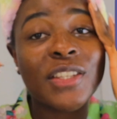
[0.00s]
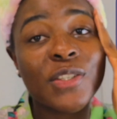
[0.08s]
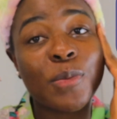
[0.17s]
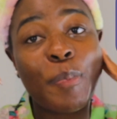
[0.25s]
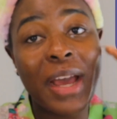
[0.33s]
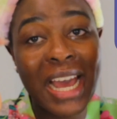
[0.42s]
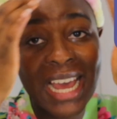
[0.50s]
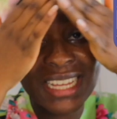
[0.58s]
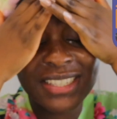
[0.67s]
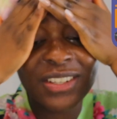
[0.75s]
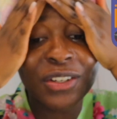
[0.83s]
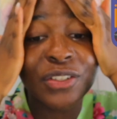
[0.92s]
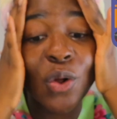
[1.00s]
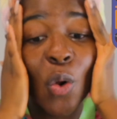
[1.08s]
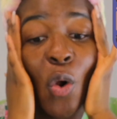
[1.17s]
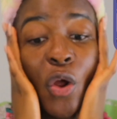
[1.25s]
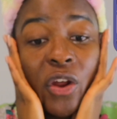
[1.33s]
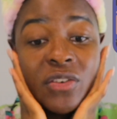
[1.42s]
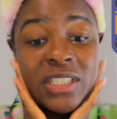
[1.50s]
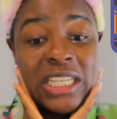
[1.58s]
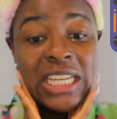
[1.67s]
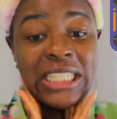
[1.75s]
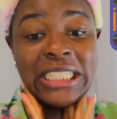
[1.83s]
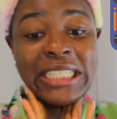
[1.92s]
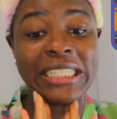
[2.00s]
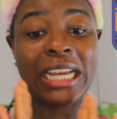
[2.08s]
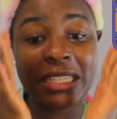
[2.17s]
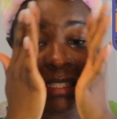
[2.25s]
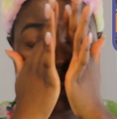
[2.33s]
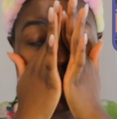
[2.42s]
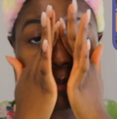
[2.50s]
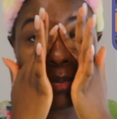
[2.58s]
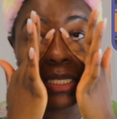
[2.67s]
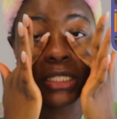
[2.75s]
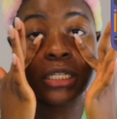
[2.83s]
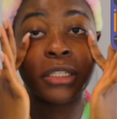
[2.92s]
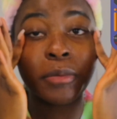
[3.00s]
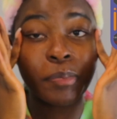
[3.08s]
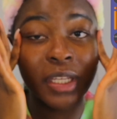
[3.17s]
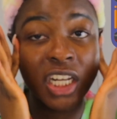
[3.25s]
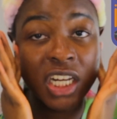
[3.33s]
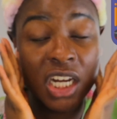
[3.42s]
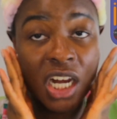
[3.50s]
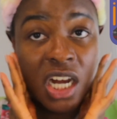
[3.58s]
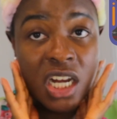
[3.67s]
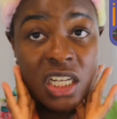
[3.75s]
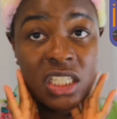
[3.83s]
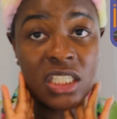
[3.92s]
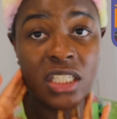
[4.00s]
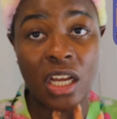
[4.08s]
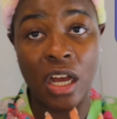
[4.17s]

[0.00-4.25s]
to pass on the oils, and that is especially because